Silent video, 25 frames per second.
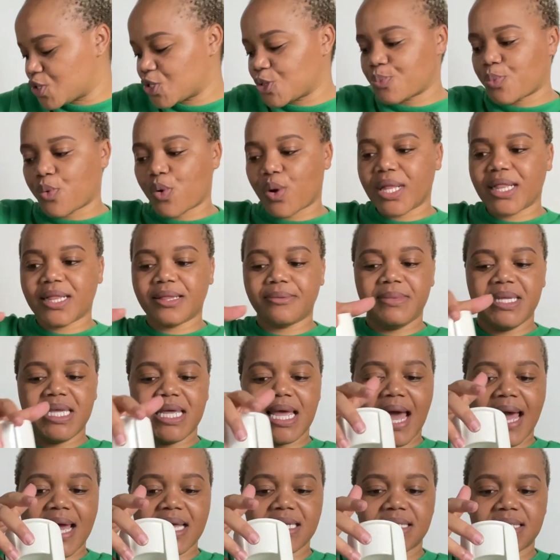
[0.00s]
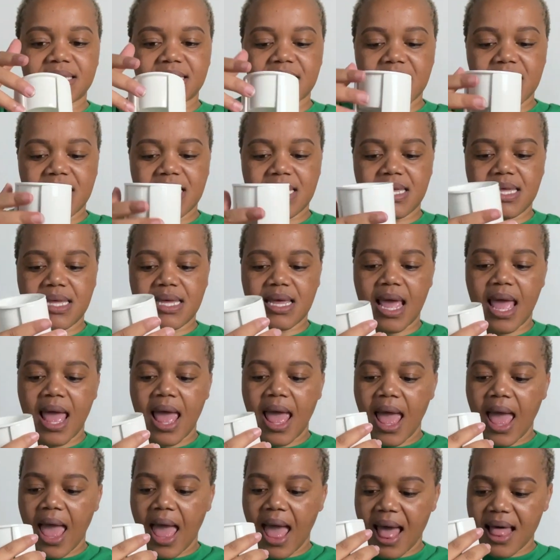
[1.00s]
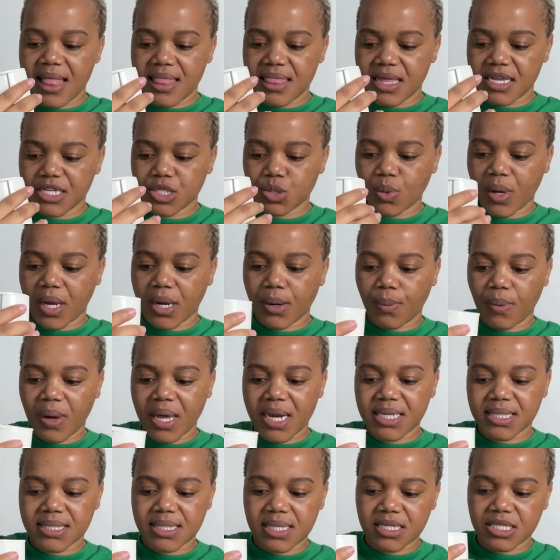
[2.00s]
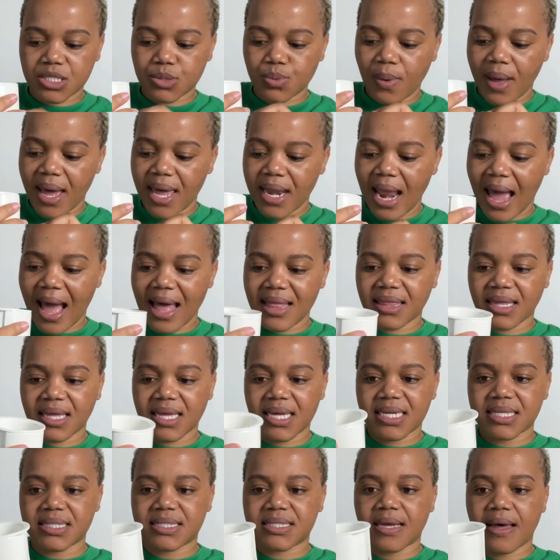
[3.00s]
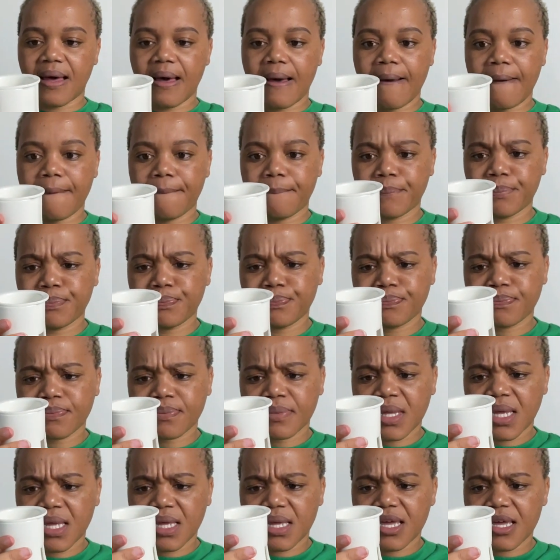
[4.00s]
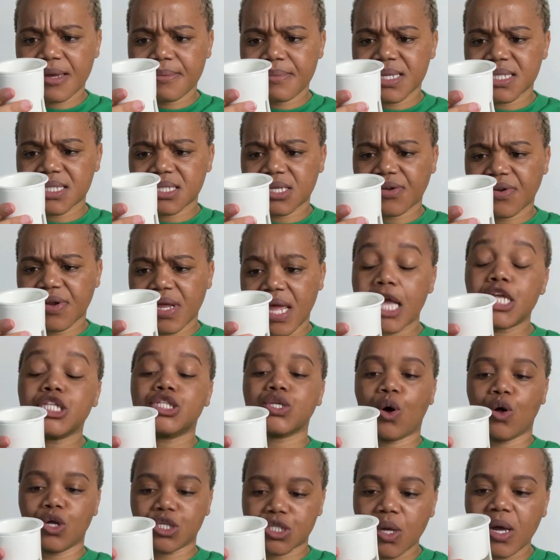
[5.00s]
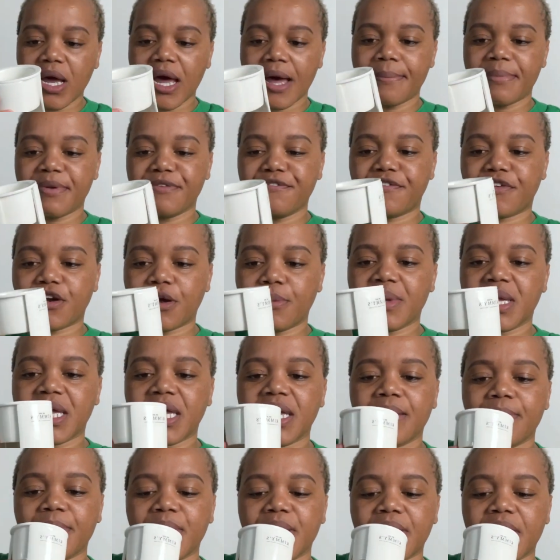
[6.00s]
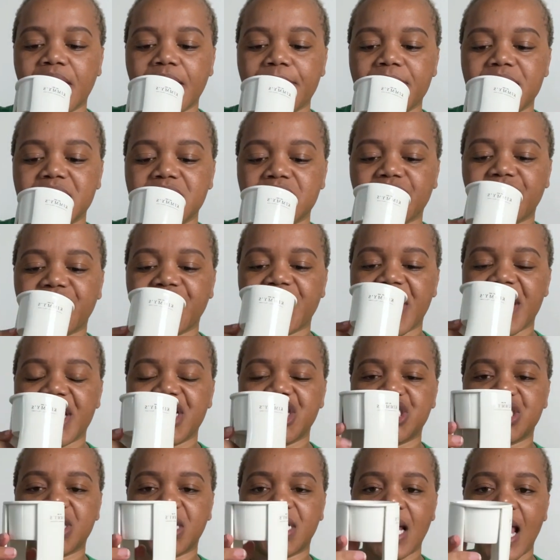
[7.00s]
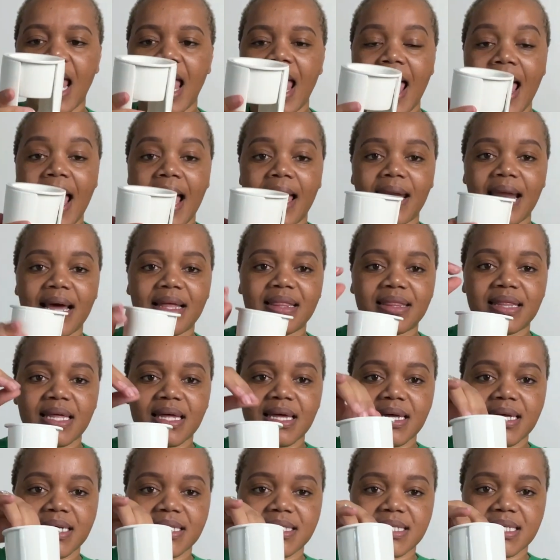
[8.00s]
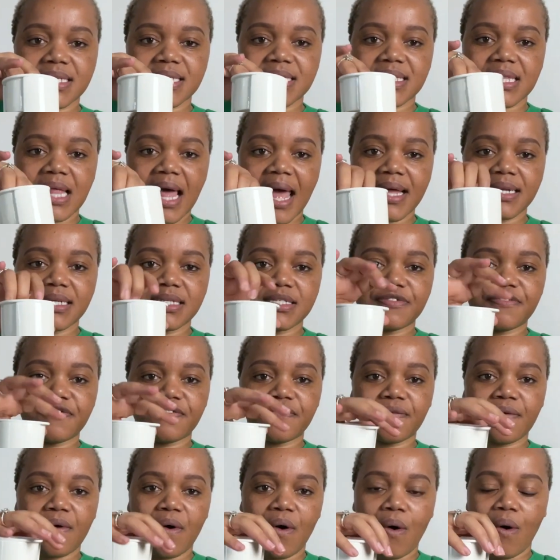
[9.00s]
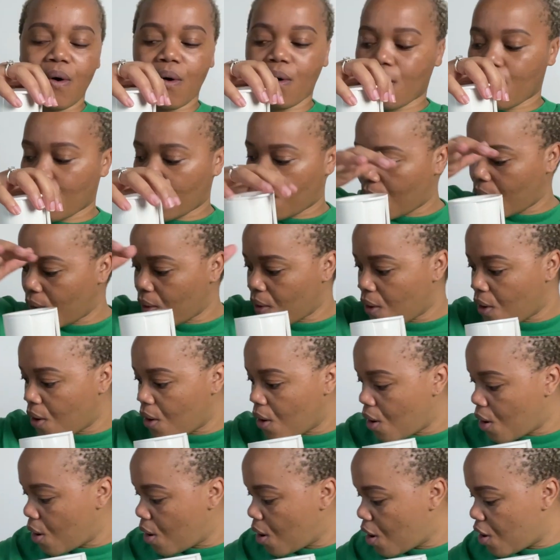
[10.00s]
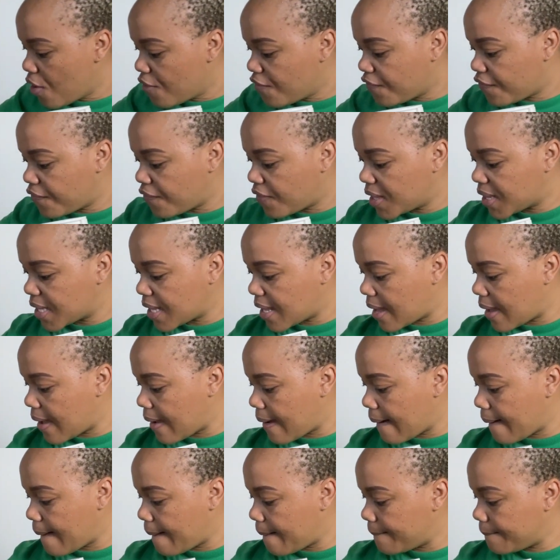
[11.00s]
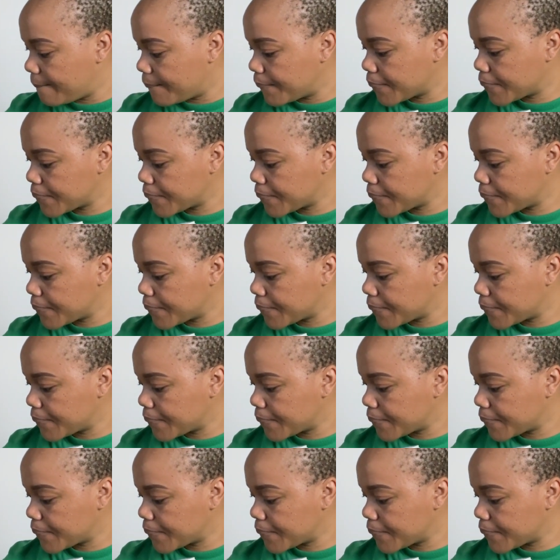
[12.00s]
spoil me, I see. And this one, what is this one? I think it's Kimmy's Creation. It's also coming from Kimmy's Creation, and I think it's a stand for the